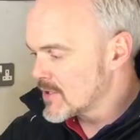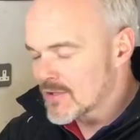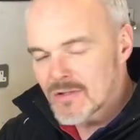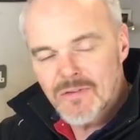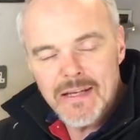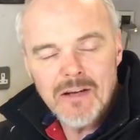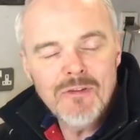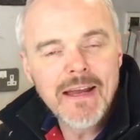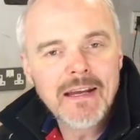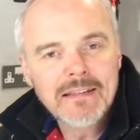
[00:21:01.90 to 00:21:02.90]
sort of like a
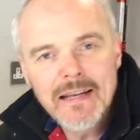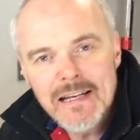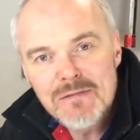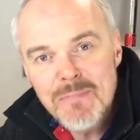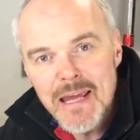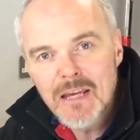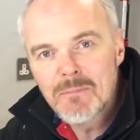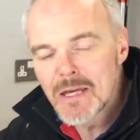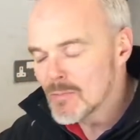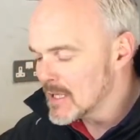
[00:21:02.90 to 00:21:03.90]
recognised make,
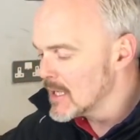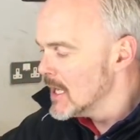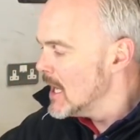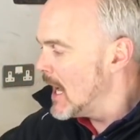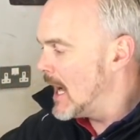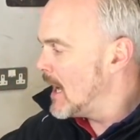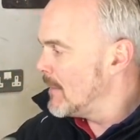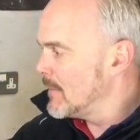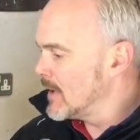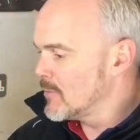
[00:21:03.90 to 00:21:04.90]
maybe,
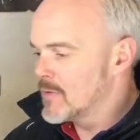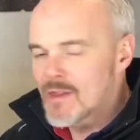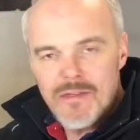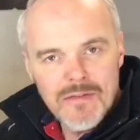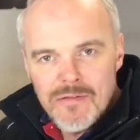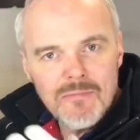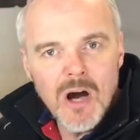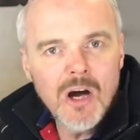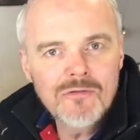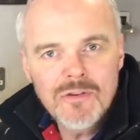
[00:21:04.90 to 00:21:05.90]
with
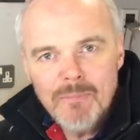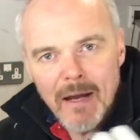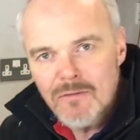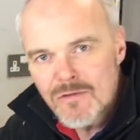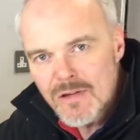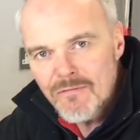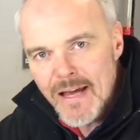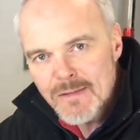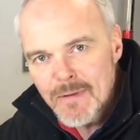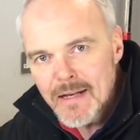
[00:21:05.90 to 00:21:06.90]
£100
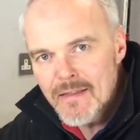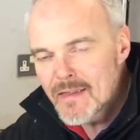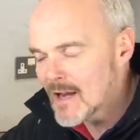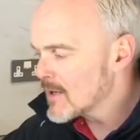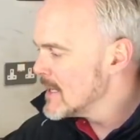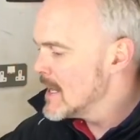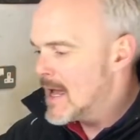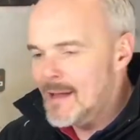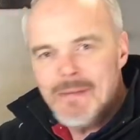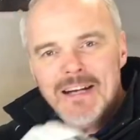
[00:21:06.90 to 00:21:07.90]
investment in there.
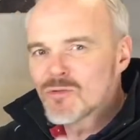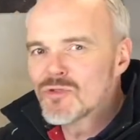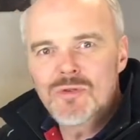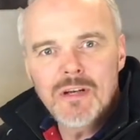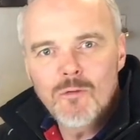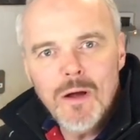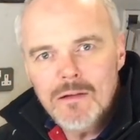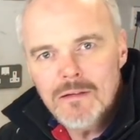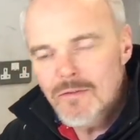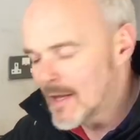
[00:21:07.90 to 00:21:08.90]
I don't do enough
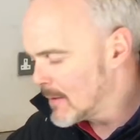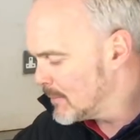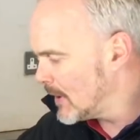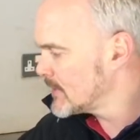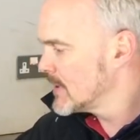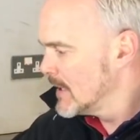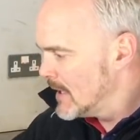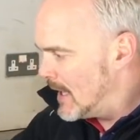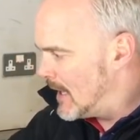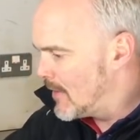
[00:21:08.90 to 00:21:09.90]
welding for that, but
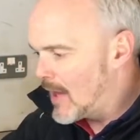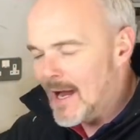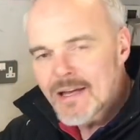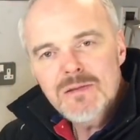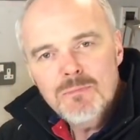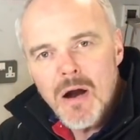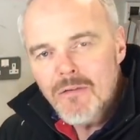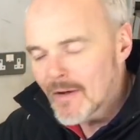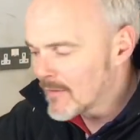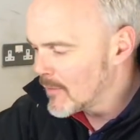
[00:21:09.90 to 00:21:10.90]
that is
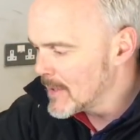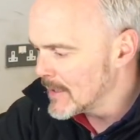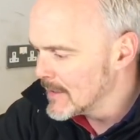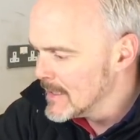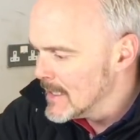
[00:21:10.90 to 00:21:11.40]
perfect for me.